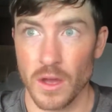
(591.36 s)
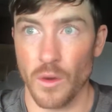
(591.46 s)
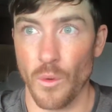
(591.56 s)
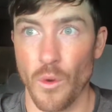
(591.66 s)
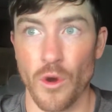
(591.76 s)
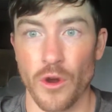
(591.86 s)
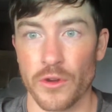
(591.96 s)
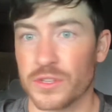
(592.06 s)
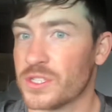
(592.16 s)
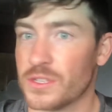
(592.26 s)
or
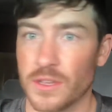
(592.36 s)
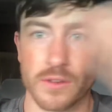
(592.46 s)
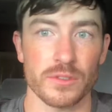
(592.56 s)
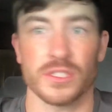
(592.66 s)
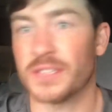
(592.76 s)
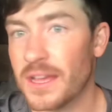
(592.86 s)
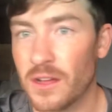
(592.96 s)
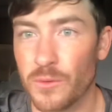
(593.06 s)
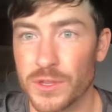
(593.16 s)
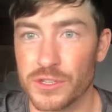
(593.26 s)

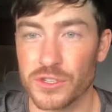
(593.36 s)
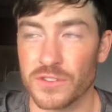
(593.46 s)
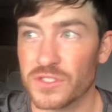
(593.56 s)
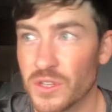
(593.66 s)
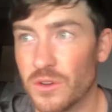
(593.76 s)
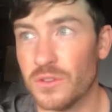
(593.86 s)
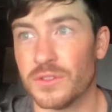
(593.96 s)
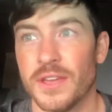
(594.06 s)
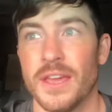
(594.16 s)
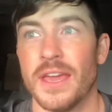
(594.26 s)
sell when you shouldn't have sold
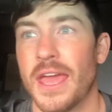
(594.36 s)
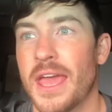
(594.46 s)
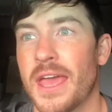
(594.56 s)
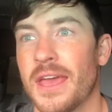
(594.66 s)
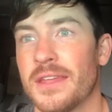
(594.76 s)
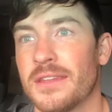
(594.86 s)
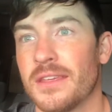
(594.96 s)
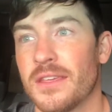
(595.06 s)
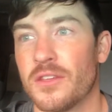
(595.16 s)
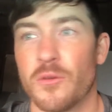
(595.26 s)
and
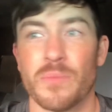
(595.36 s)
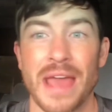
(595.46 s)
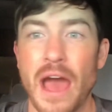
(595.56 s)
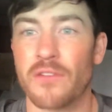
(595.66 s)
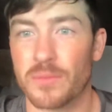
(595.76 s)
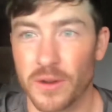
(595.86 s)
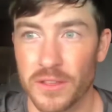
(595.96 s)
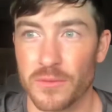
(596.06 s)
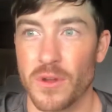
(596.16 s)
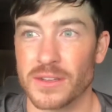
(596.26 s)
be out of the market at
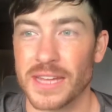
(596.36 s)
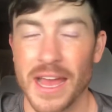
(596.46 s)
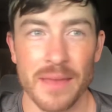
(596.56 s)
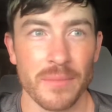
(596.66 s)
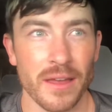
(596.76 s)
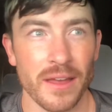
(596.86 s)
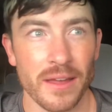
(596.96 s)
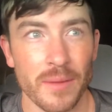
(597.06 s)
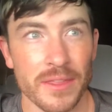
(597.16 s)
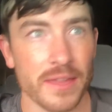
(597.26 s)
the wrong time.
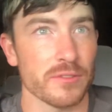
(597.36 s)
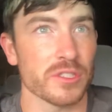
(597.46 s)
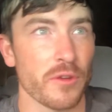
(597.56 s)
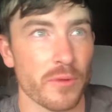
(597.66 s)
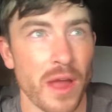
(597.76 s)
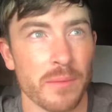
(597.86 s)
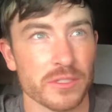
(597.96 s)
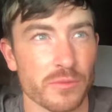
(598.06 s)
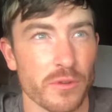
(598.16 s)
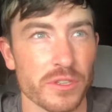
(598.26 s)
I think it was Tony Robbins
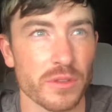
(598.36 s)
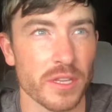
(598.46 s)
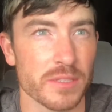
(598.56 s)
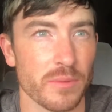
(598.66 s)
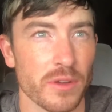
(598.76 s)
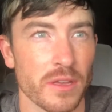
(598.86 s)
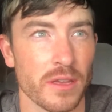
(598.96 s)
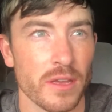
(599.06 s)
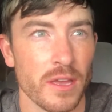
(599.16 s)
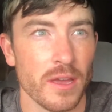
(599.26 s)
who wrote his book,
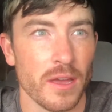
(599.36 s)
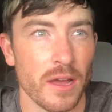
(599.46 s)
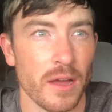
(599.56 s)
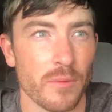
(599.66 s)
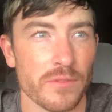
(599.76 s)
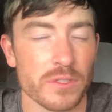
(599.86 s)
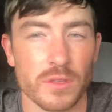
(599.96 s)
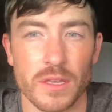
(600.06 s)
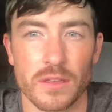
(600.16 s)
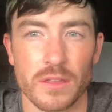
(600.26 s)
one
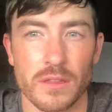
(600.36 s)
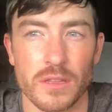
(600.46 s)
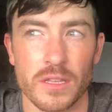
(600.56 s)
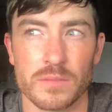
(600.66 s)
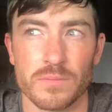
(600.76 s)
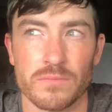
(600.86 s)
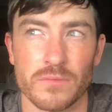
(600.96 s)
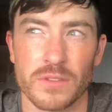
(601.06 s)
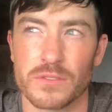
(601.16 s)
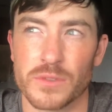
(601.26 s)

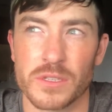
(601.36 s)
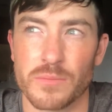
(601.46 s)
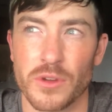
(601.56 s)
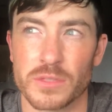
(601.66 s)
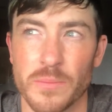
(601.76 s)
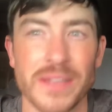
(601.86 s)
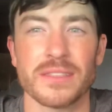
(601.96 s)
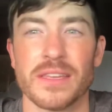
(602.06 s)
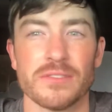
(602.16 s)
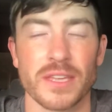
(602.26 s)
of his recent books. But
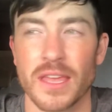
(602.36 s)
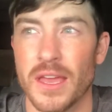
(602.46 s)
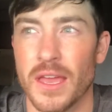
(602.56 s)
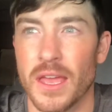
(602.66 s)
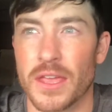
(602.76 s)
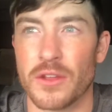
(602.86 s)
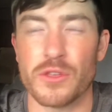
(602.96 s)
basically, he's like, you